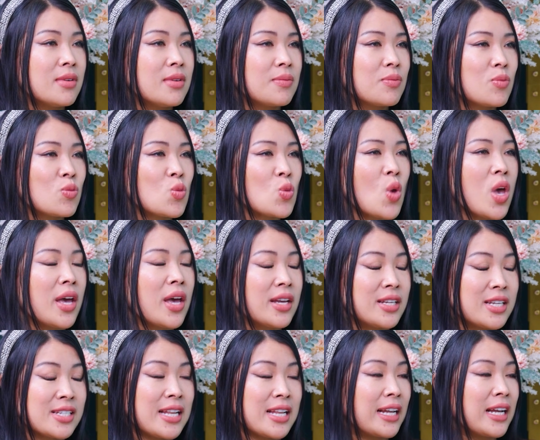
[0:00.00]

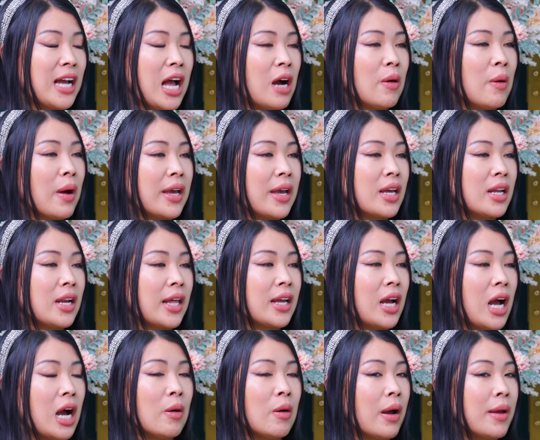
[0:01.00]
just like
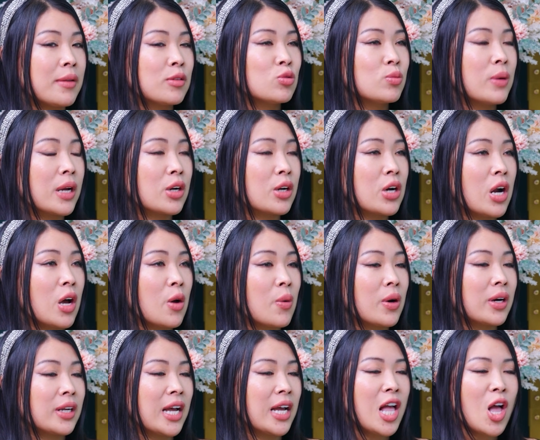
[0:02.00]
how I do my crowd
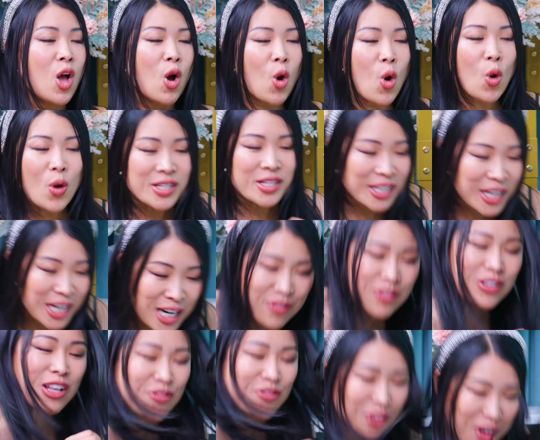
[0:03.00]
work. Who is here
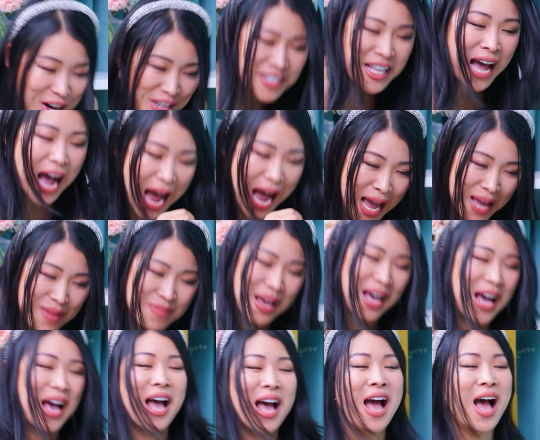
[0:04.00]
for the first time?
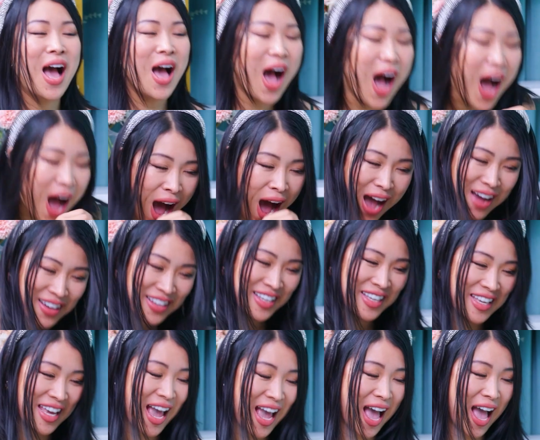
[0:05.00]

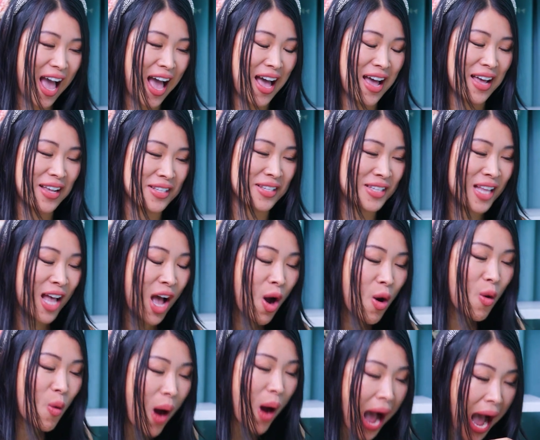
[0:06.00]
Yes!
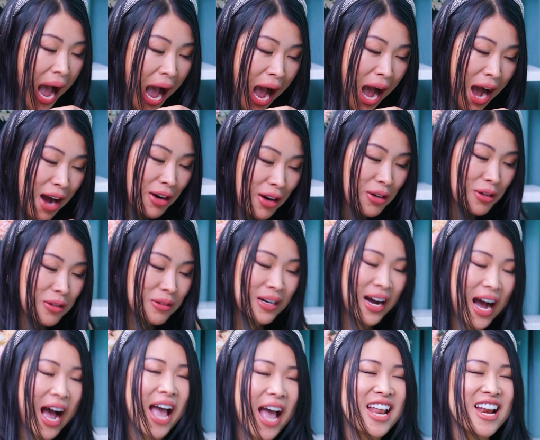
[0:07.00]

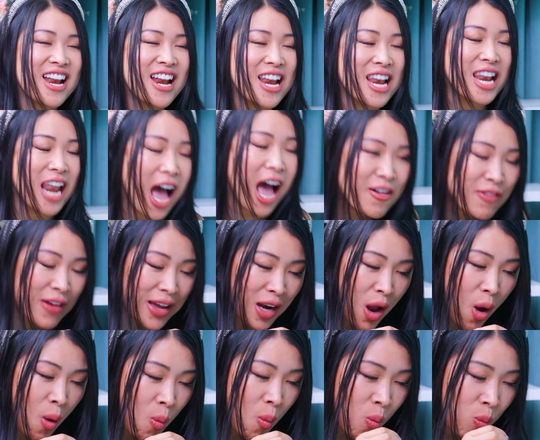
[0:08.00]
Wow! I
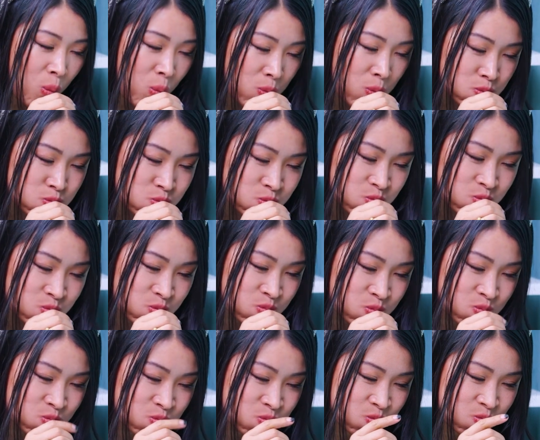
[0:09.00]
love
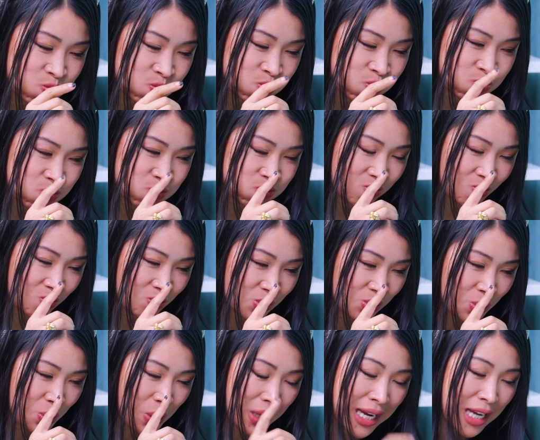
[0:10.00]
it.
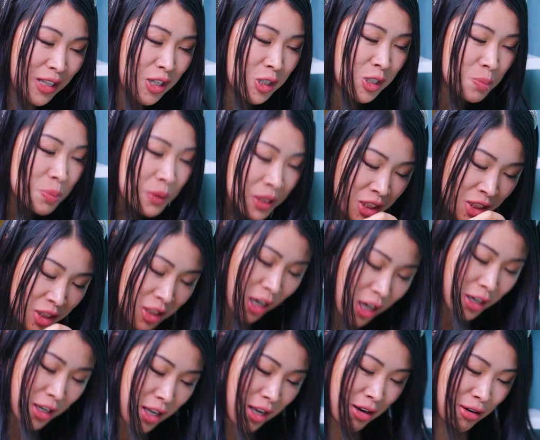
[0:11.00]
What kind of species
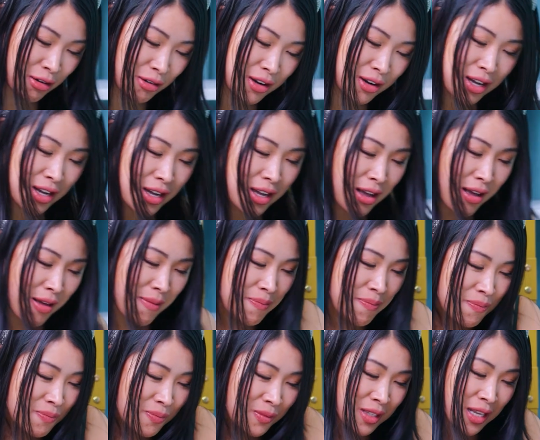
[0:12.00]
are you?
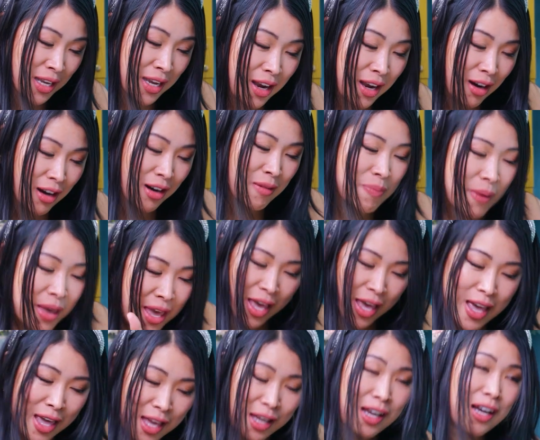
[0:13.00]
They are
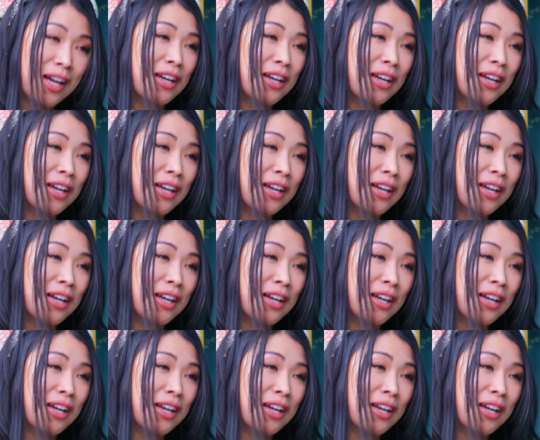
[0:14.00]
big.